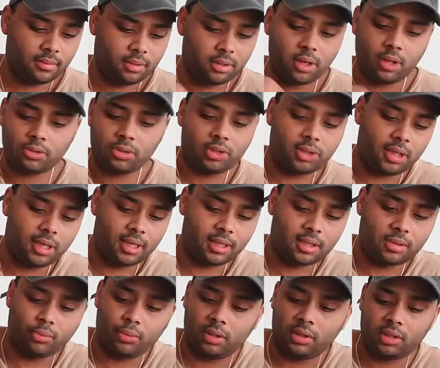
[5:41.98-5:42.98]
touch
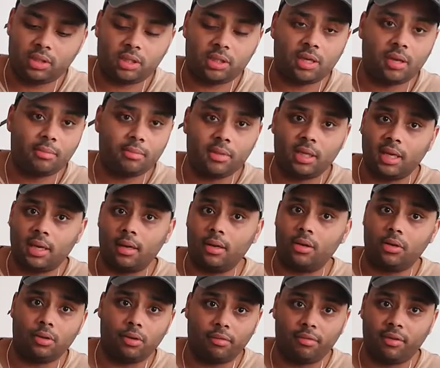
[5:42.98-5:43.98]
this with something
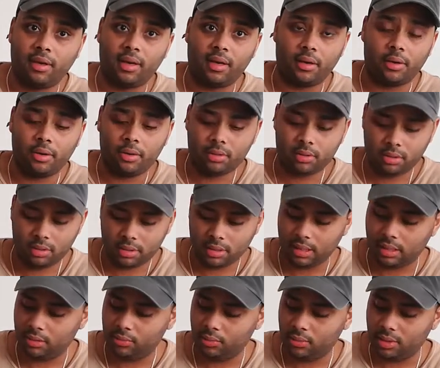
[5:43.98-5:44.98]
on your fingers,
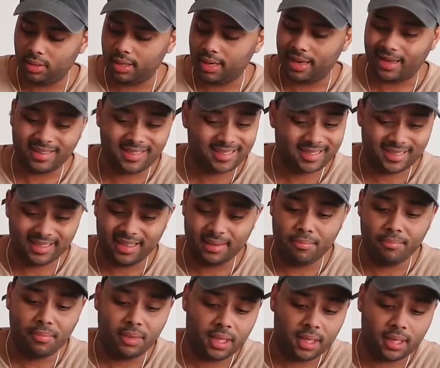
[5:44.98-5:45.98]
it will like
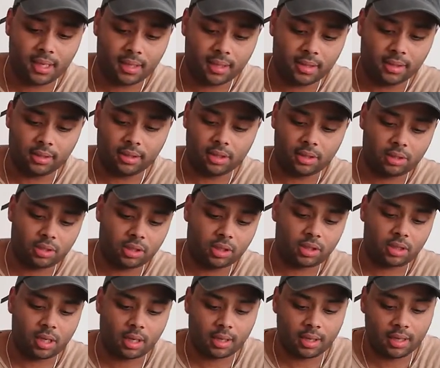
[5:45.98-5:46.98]
immediately
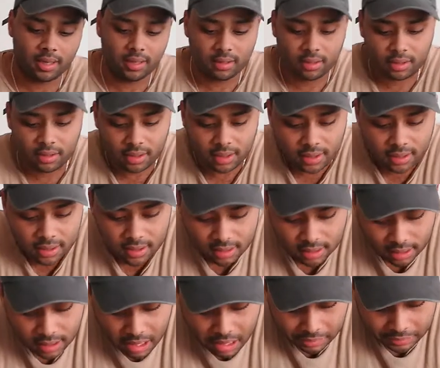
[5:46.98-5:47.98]
just suck into
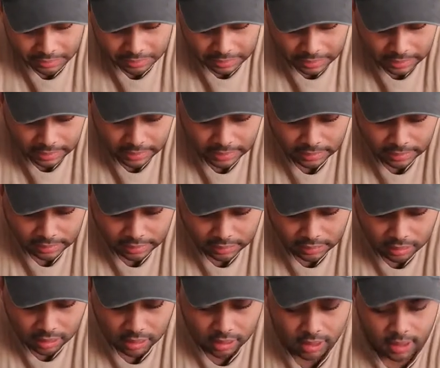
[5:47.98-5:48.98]
this
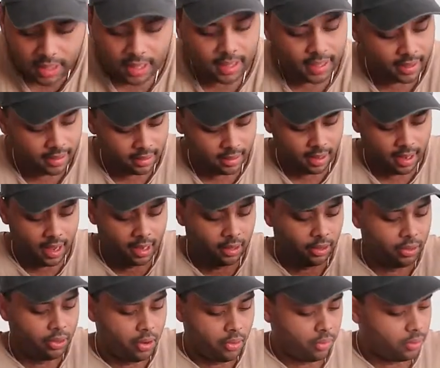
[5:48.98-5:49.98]
thing. I
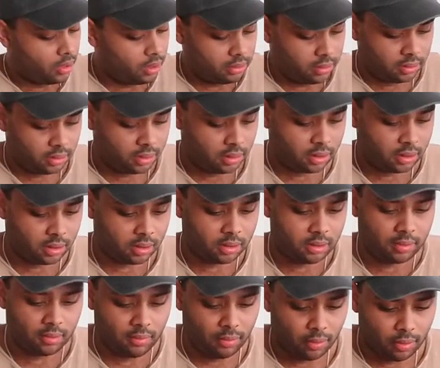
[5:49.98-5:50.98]
don't know
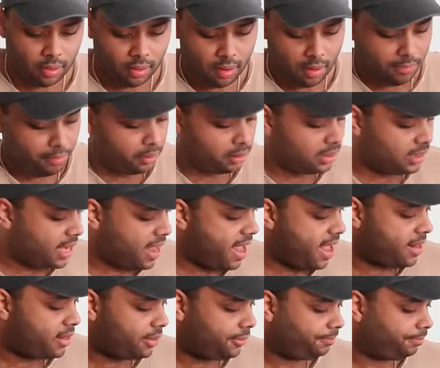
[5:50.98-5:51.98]
what's up with
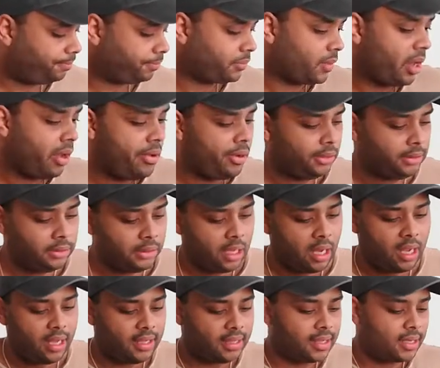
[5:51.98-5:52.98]
that.
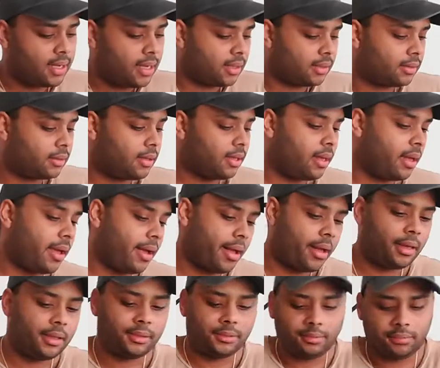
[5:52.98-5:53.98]
It got
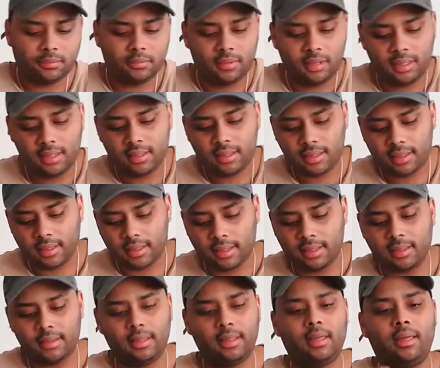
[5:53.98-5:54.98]
this
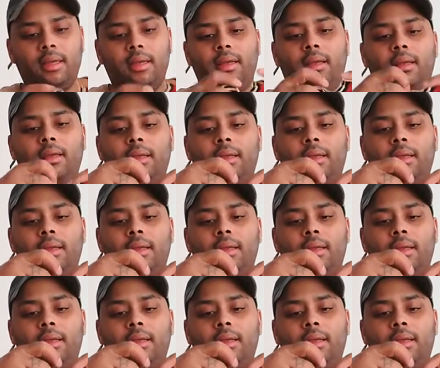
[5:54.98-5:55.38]
the